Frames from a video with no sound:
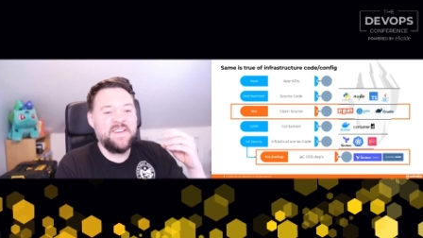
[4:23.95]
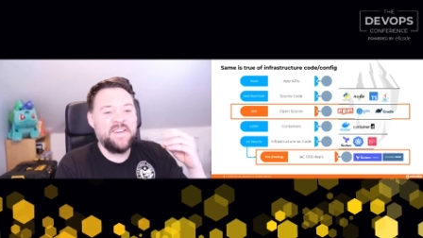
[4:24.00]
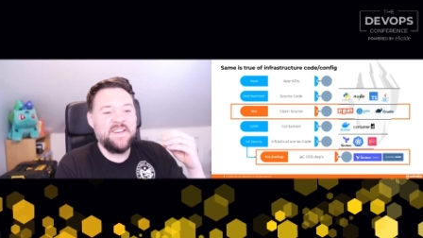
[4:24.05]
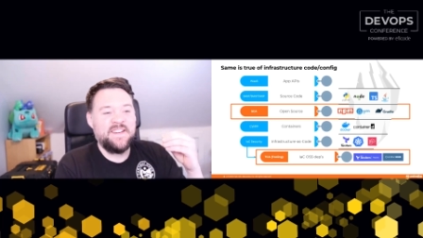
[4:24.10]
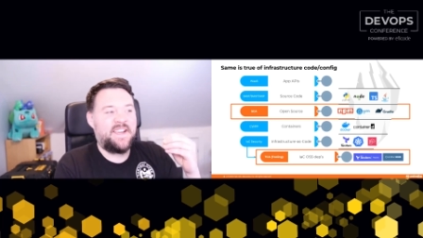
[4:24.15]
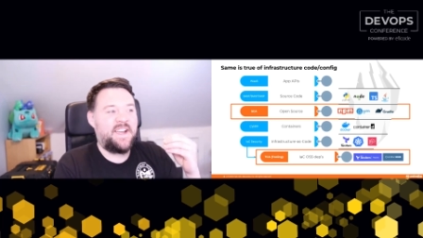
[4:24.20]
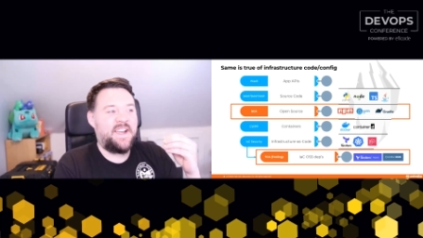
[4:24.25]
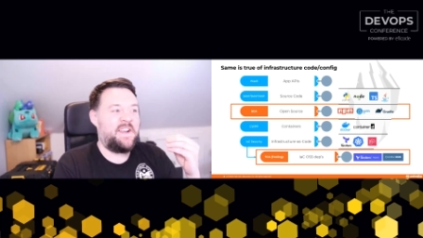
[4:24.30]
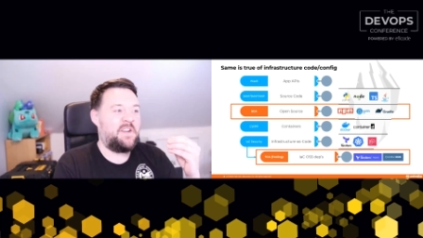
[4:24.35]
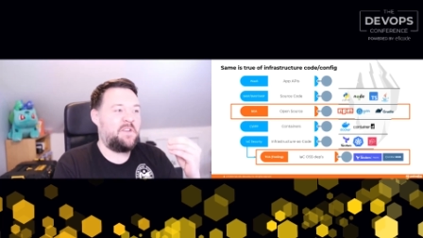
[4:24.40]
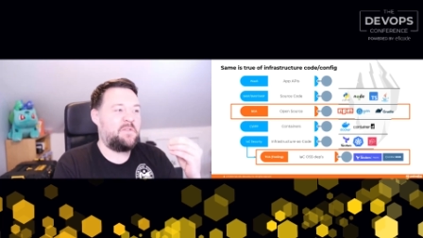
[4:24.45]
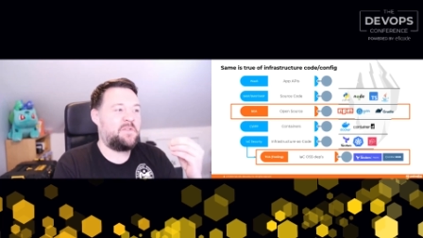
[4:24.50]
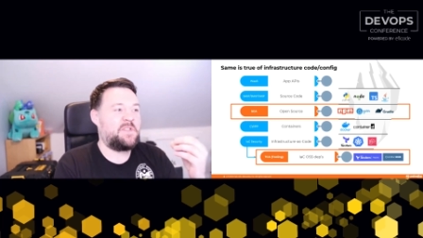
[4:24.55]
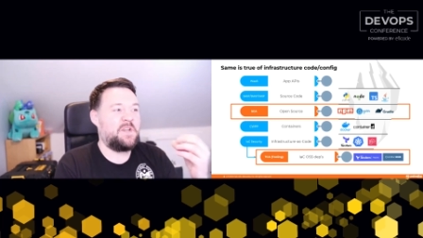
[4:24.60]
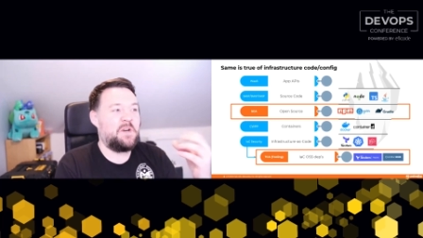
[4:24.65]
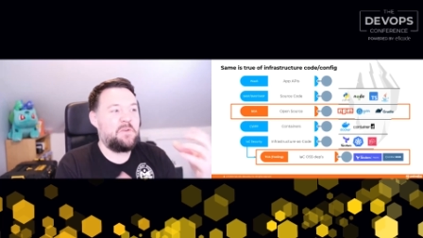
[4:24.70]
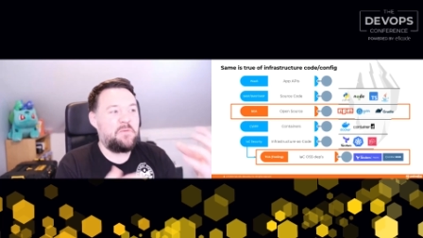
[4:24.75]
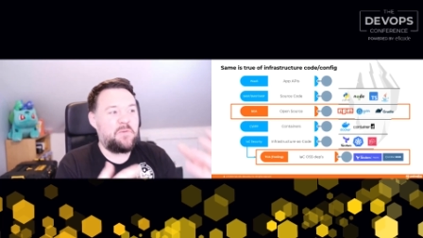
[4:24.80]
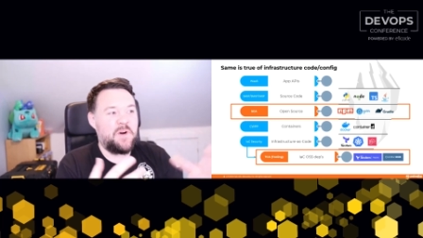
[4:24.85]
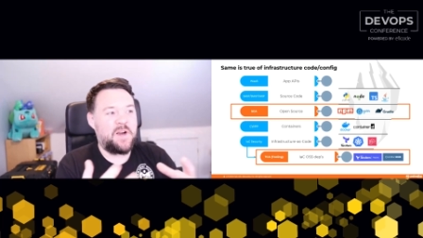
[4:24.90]
kind of
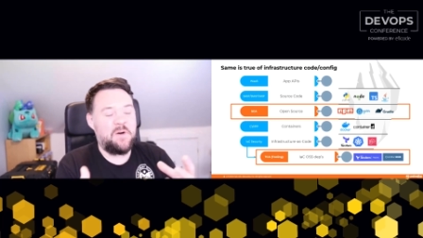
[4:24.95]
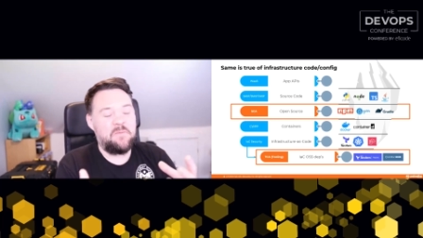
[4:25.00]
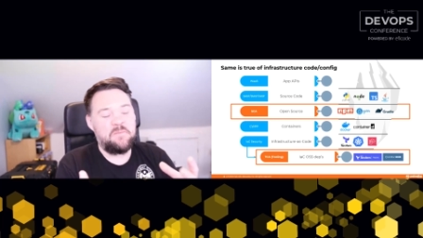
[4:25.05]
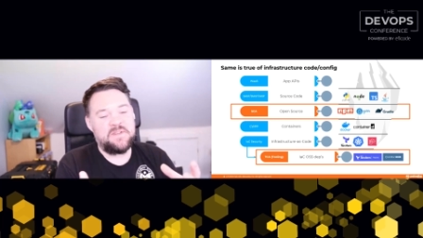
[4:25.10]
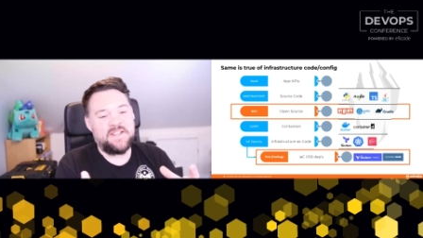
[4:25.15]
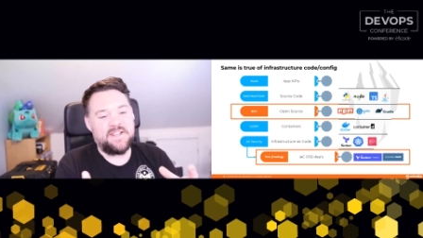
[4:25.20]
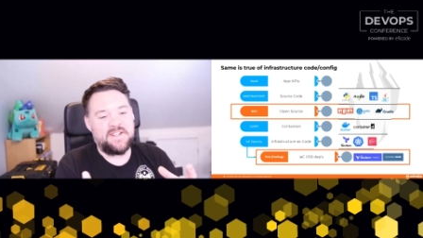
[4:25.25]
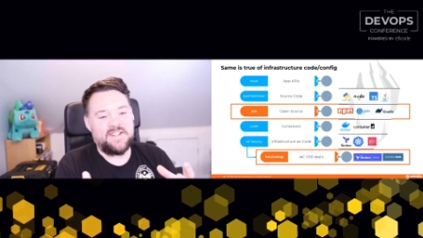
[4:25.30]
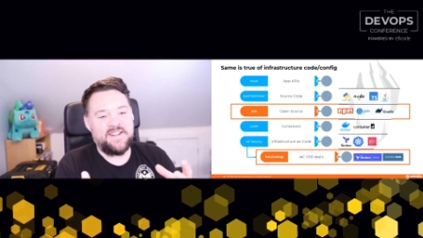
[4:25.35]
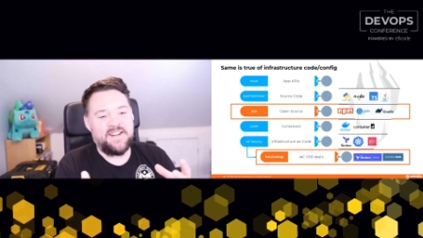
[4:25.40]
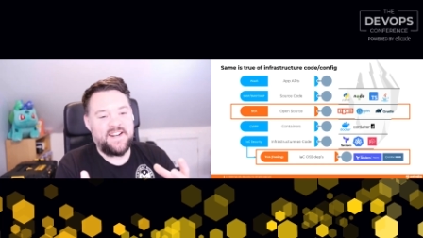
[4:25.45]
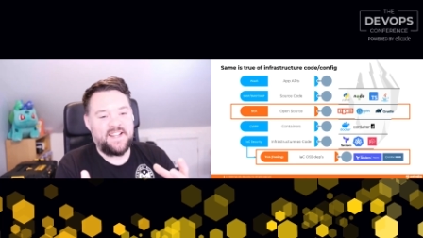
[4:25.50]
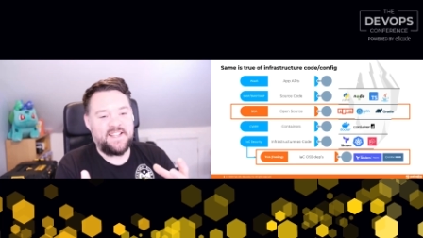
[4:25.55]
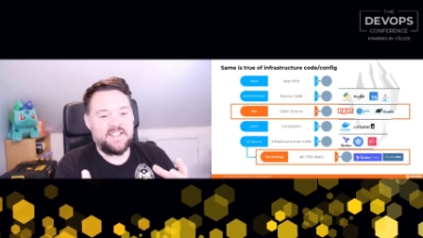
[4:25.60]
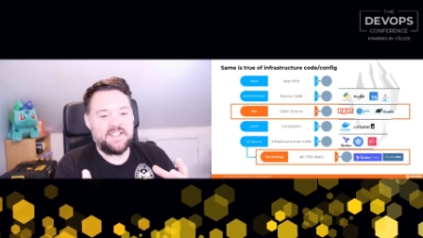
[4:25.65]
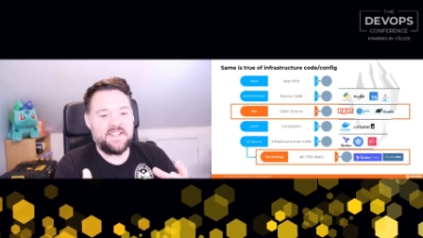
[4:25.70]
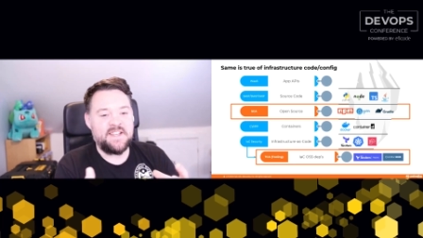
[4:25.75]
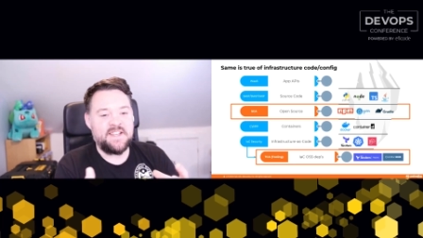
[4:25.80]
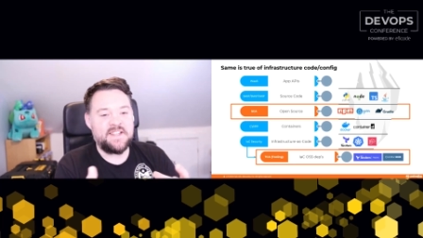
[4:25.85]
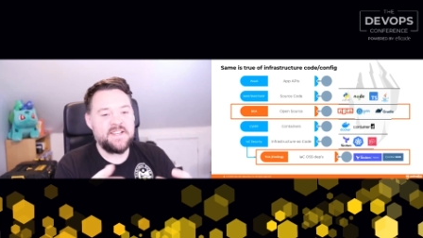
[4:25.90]
software composition
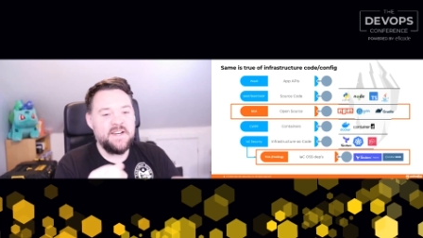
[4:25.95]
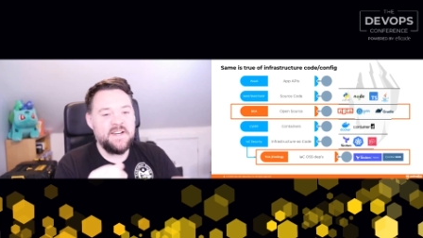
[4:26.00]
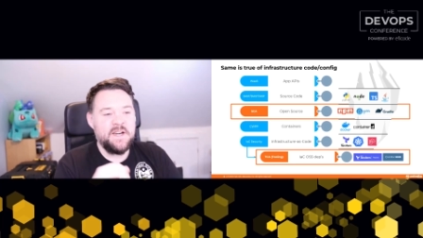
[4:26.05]
analysis,